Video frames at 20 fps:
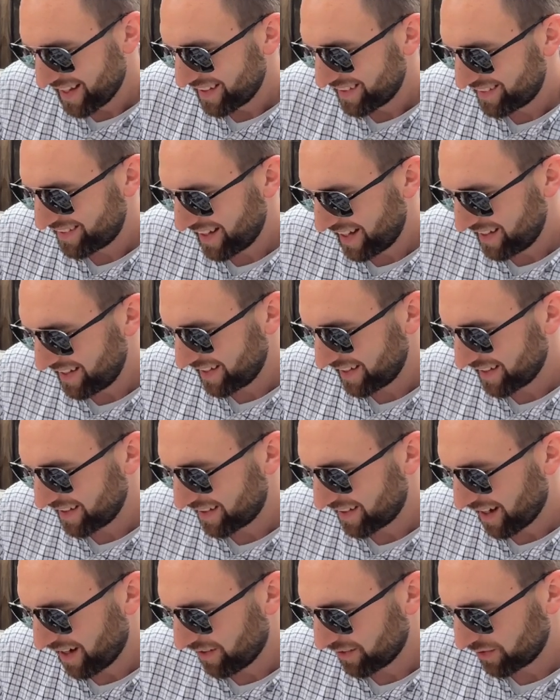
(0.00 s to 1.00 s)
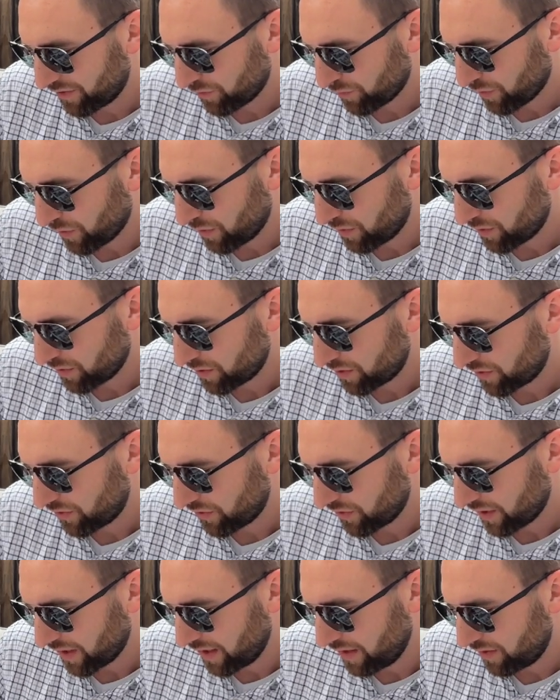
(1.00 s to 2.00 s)
sending the townsfolk
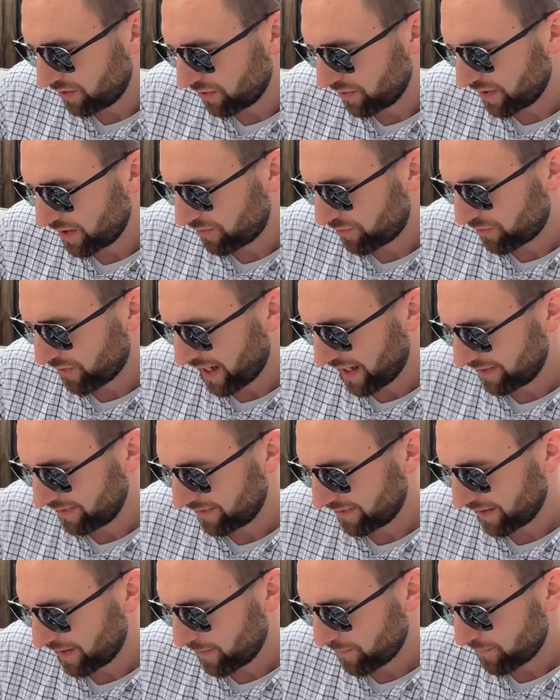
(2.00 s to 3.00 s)
into a frenzy.